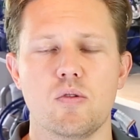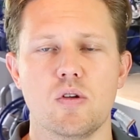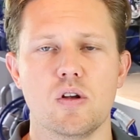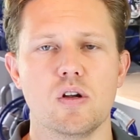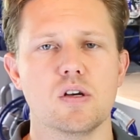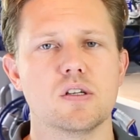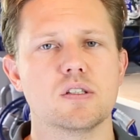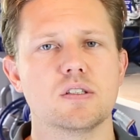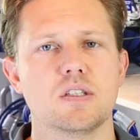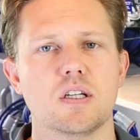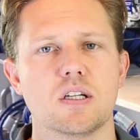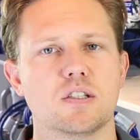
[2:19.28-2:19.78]
we
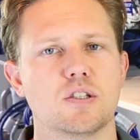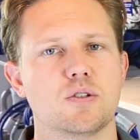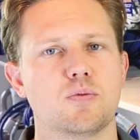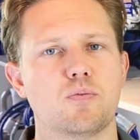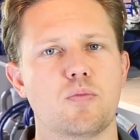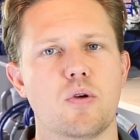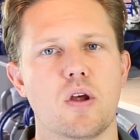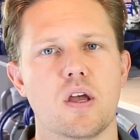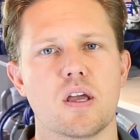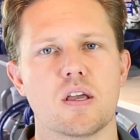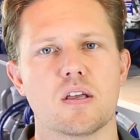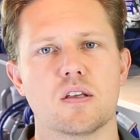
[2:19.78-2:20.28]
looked at
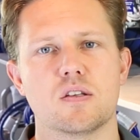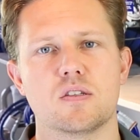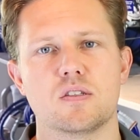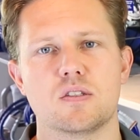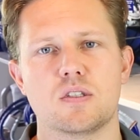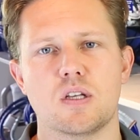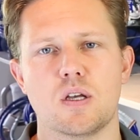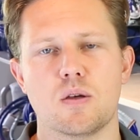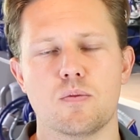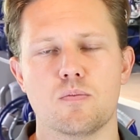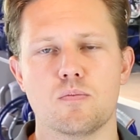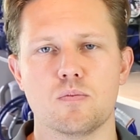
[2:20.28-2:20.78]
spraying
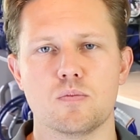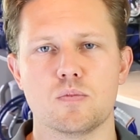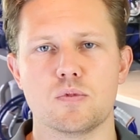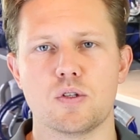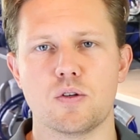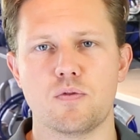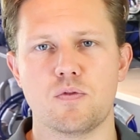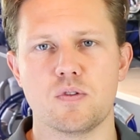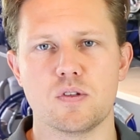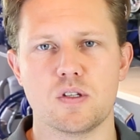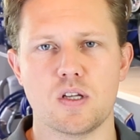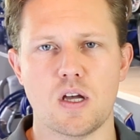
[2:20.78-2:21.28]
some
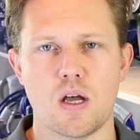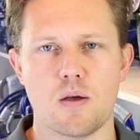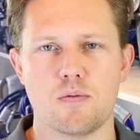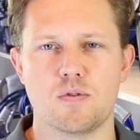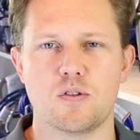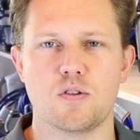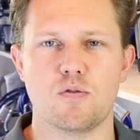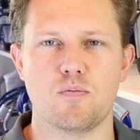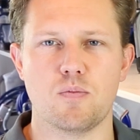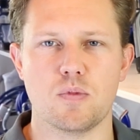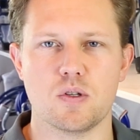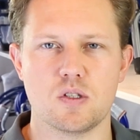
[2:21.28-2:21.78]
different
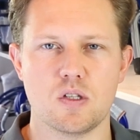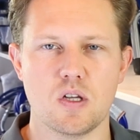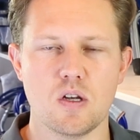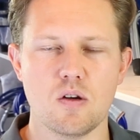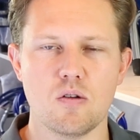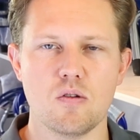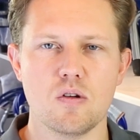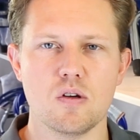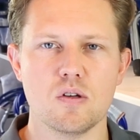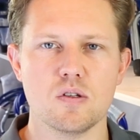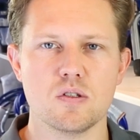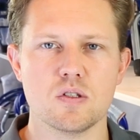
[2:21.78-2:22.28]
types of
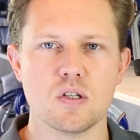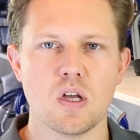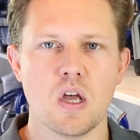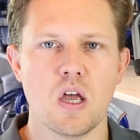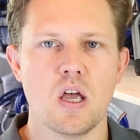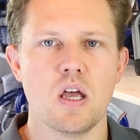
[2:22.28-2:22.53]
materials,